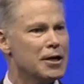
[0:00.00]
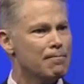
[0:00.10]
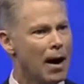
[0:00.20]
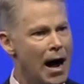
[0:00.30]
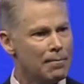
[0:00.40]
and
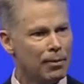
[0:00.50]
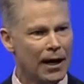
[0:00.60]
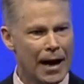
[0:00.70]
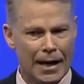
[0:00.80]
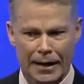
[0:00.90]
demand
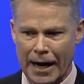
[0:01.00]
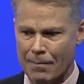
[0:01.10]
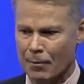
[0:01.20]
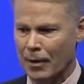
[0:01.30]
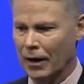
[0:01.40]
planning
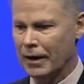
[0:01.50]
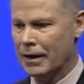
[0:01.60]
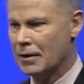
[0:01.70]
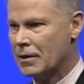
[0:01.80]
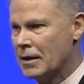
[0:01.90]

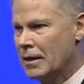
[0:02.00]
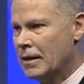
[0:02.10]
capabilities.